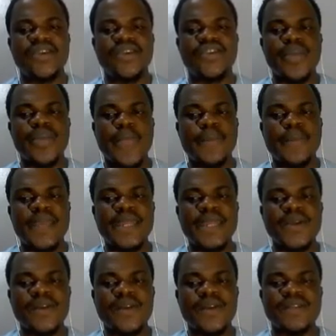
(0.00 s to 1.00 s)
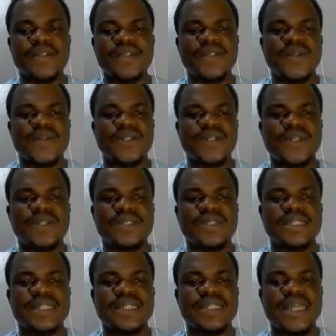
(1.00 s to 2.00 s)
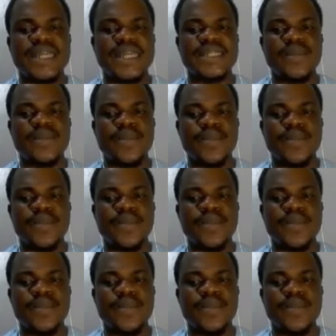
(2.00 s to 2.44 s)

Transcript: from the beginning of the discussion to the end.